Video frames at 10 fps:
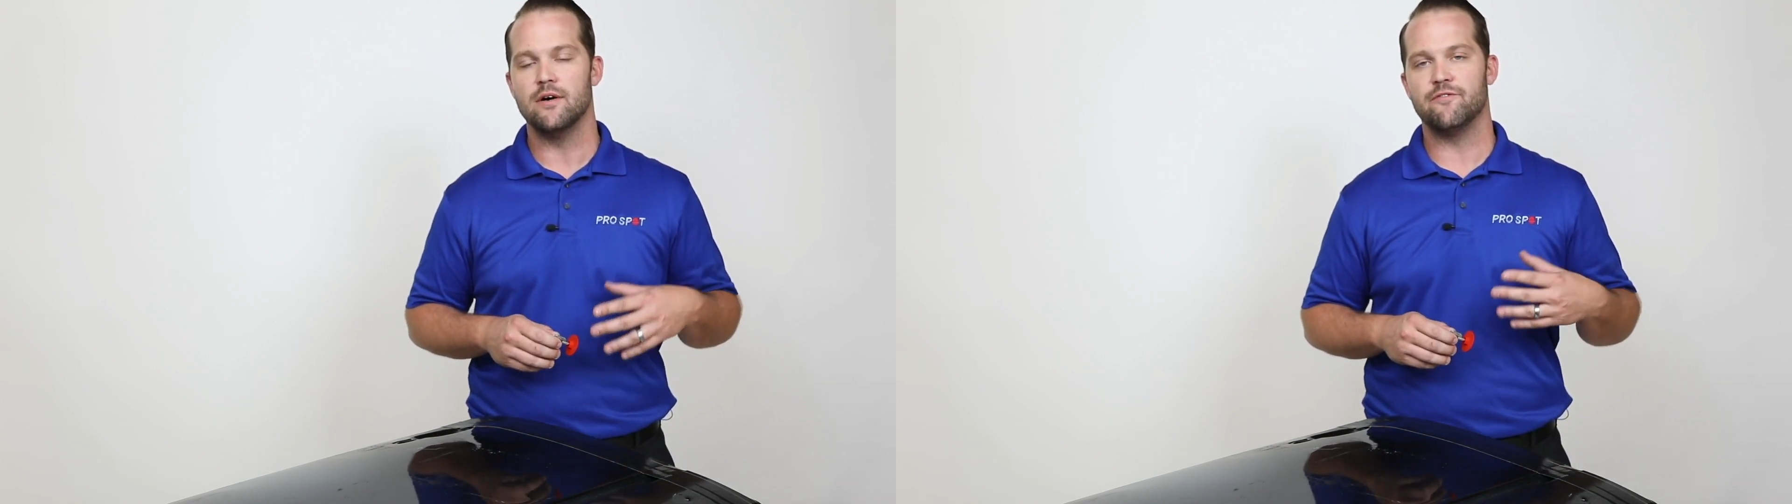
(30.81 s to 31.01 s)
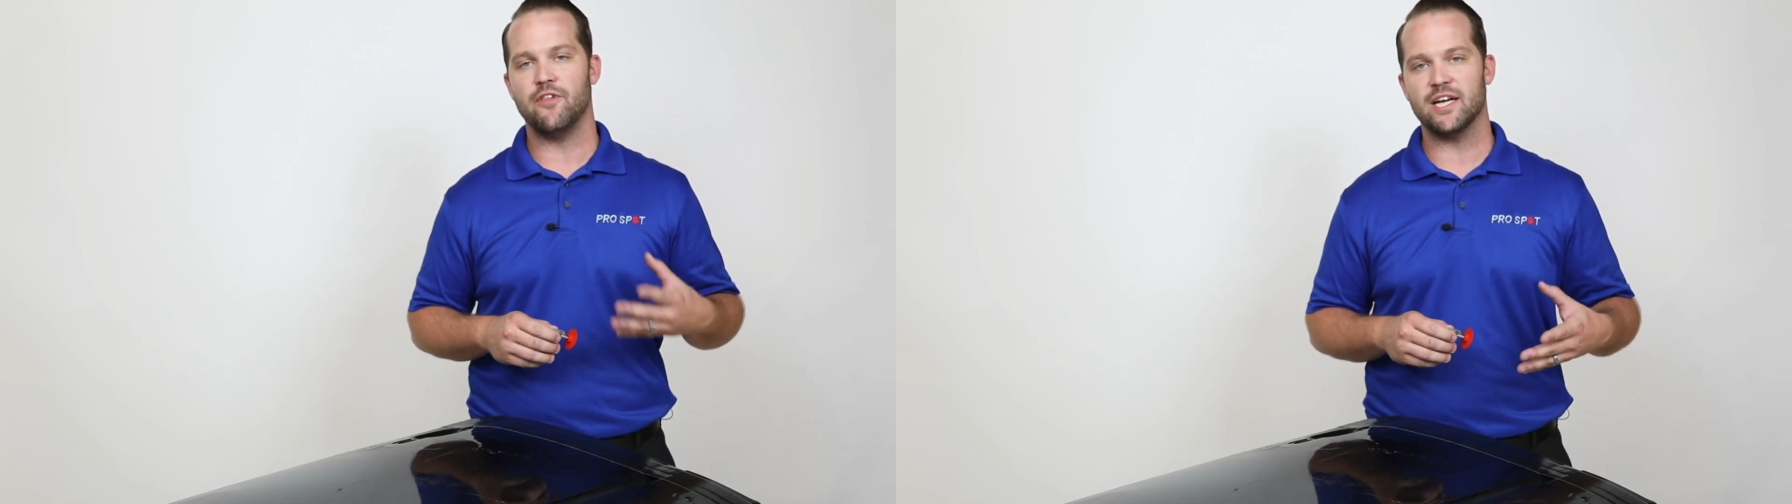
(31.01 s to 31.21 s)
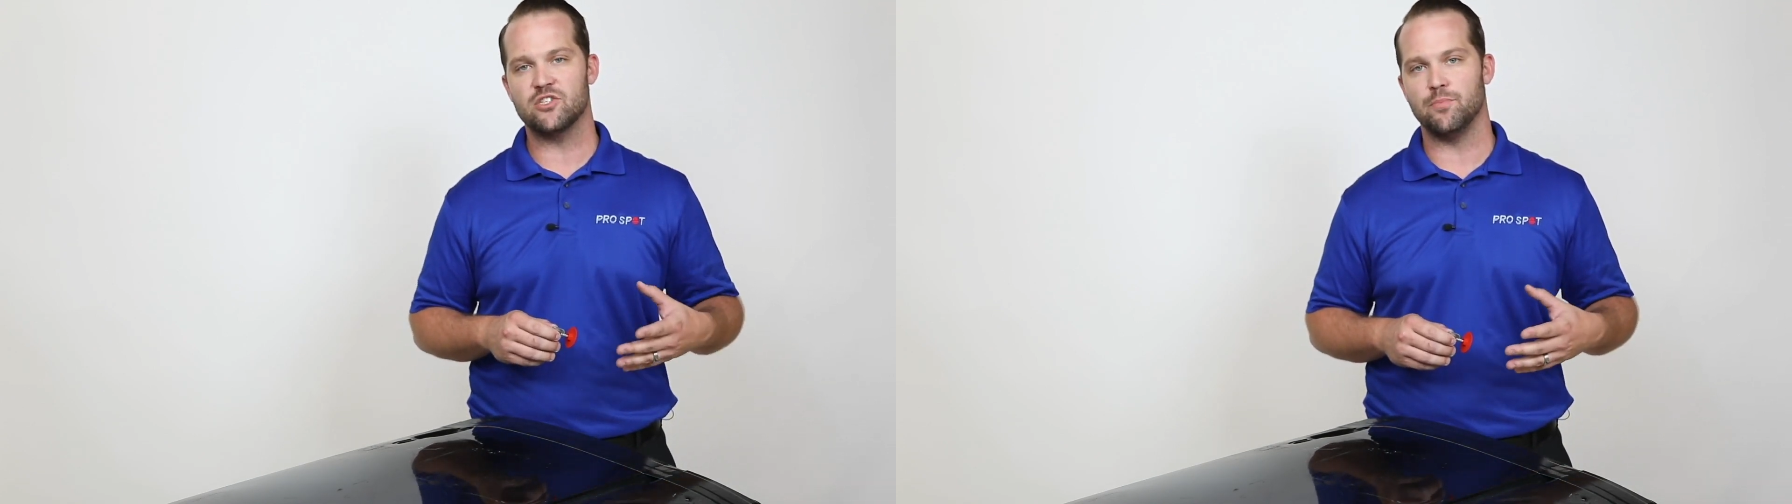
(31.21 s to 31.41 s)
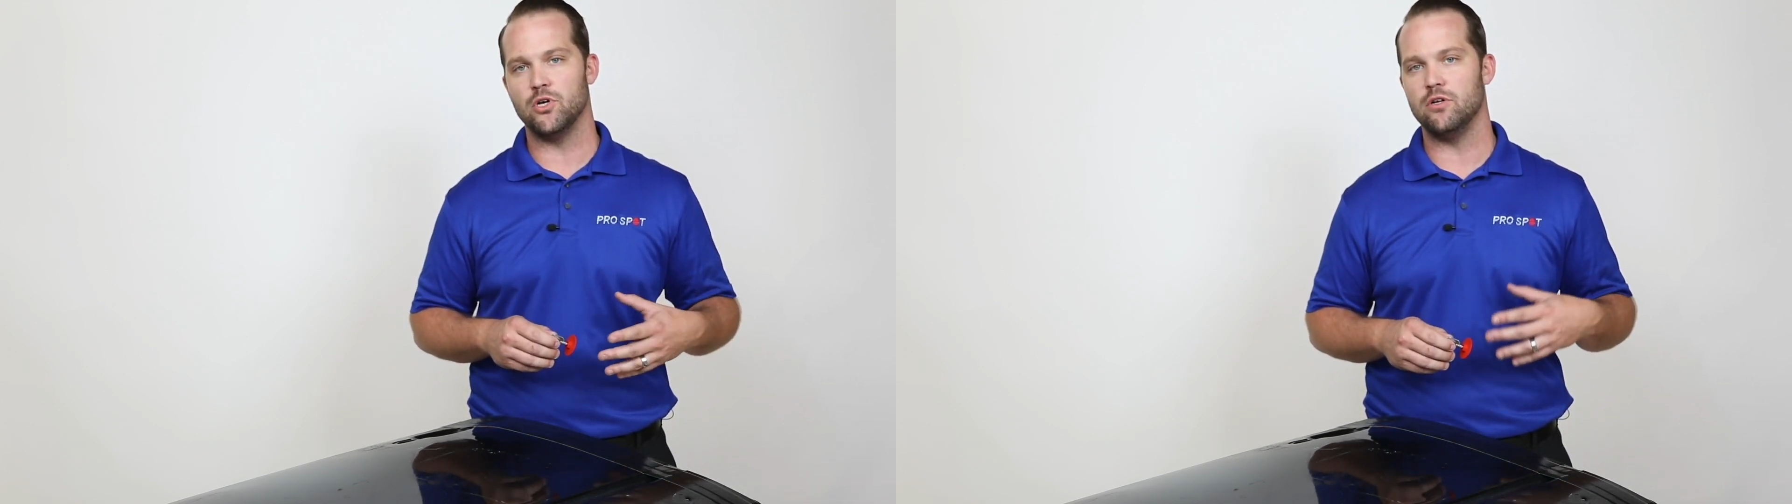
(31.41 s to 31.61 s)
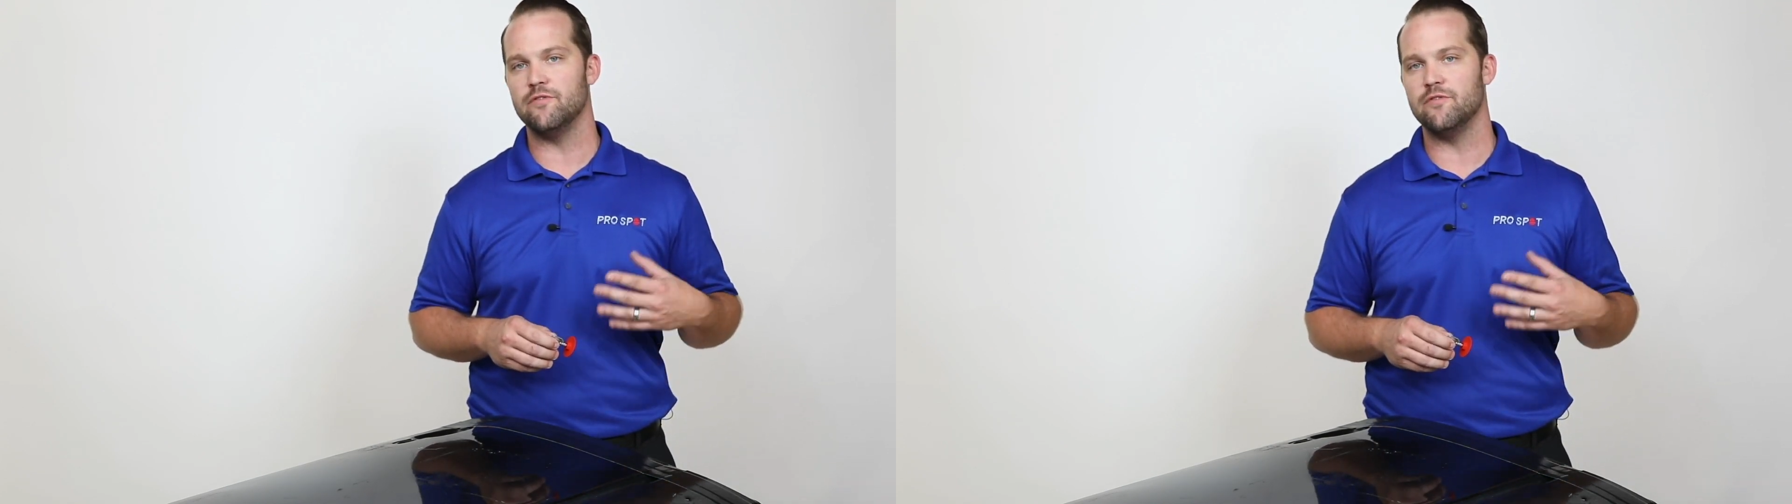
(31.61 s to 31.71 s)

Flexible,